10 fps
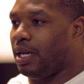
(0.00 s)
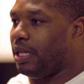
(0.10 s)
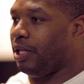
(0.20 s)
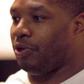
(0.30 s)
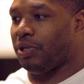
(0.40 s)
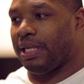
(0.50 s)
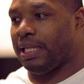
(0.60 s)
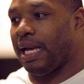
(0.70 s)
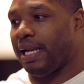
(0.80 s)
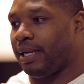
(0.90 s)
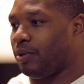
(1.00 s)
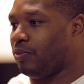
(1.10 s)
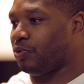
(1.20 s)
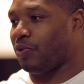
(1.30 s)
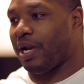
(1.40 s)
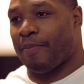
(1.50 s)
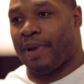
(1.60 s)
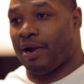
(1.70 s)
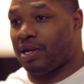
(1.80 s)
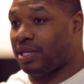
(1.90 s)
Literally, like, was running
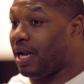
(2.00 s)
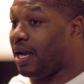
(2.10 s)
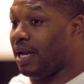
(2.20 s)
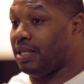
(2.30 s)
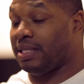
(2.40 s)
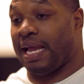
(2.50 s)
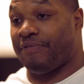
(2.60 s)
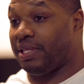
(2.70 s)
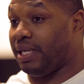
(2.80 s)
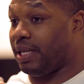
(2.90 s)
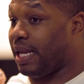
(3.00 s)
marathons, everything.